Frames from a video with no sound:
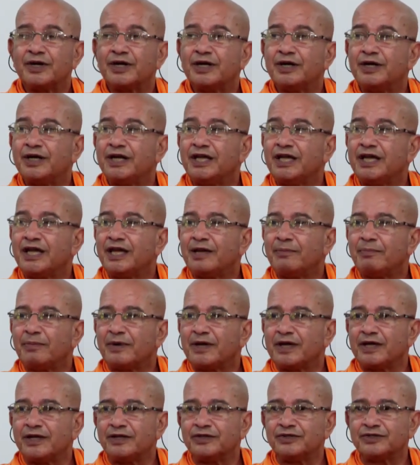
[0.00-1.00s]
deep
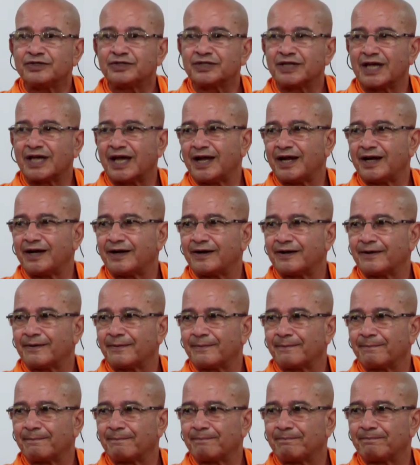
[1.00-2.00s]
inside.
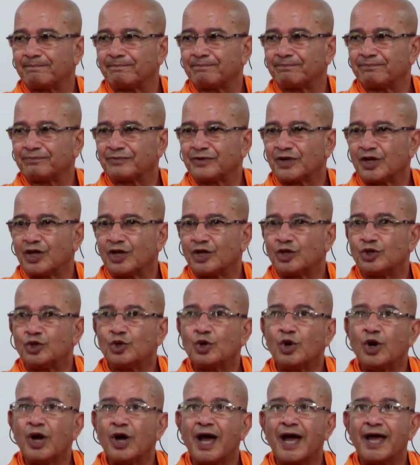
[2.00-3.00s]

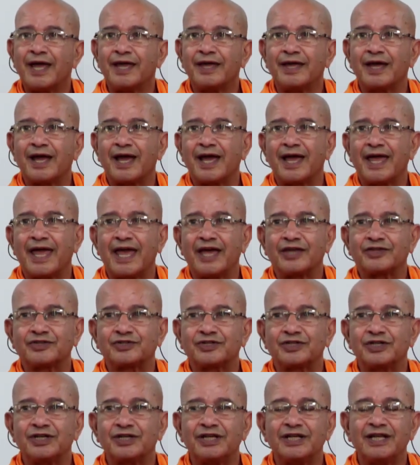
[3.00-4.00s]
Though I
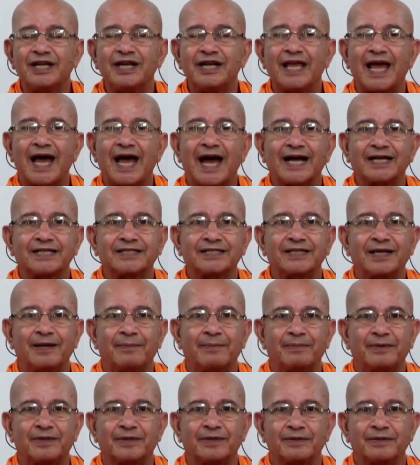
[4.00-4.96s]
externally accept